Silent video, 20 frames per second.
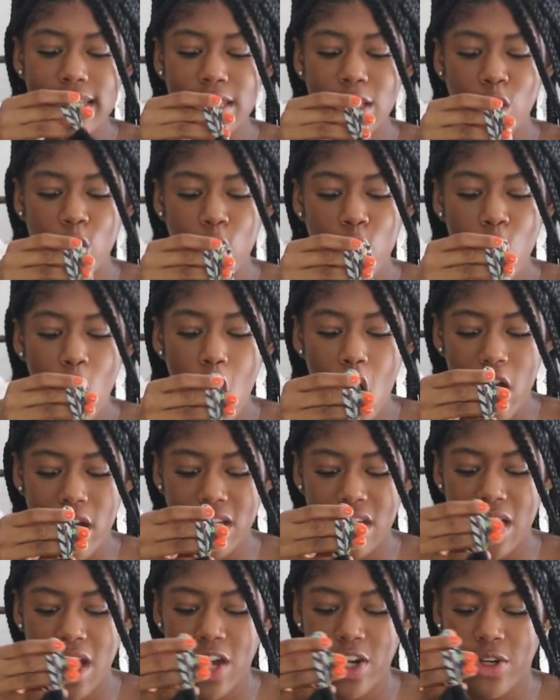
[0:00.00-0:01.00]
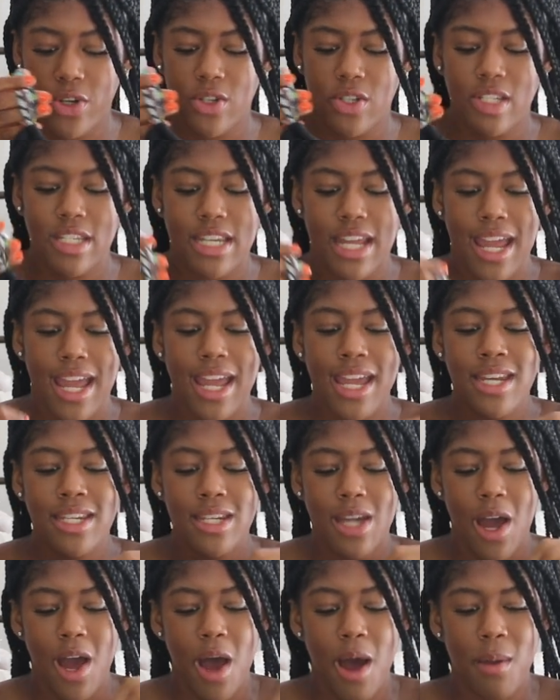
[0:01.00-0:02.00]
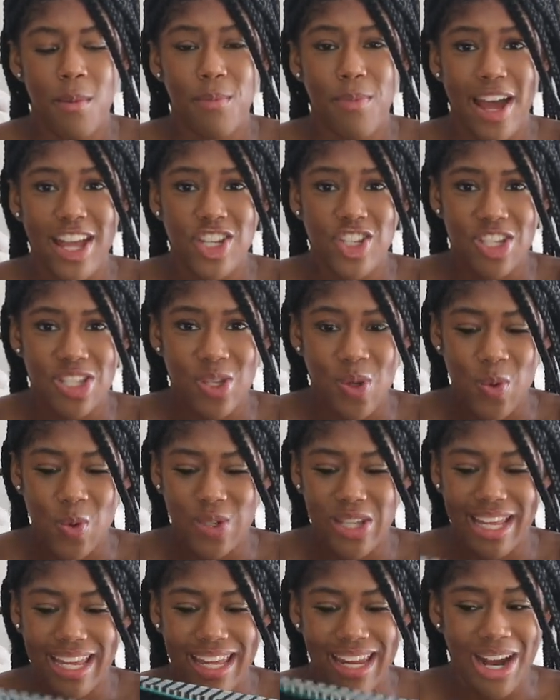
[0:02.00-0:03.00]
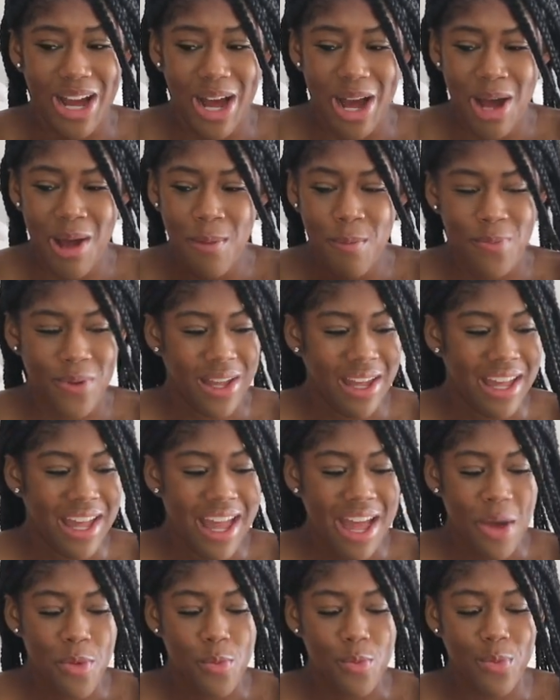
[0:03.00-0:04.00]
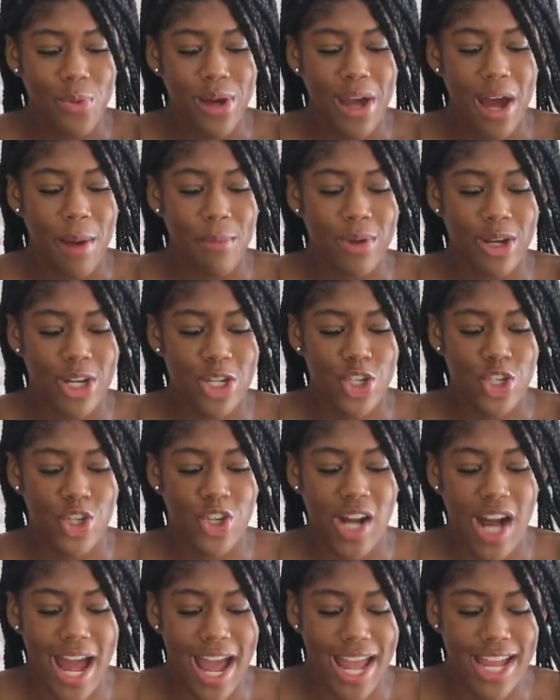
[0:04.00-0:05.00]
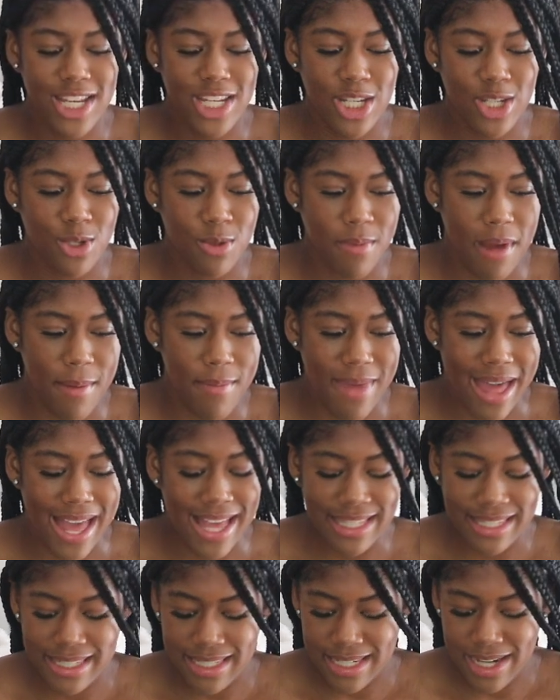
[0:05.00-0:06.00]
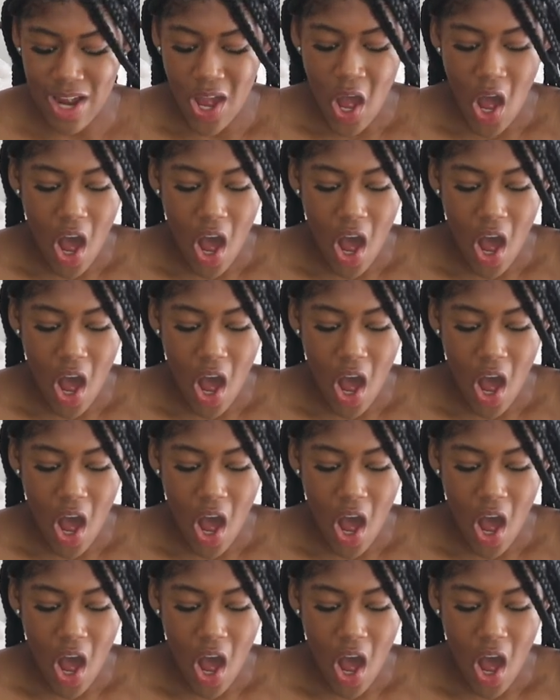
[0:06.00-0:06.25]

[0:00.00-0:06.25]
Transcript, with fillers: it's a little hard to understand um, by just holding it up, but I'm gonna try to do my best.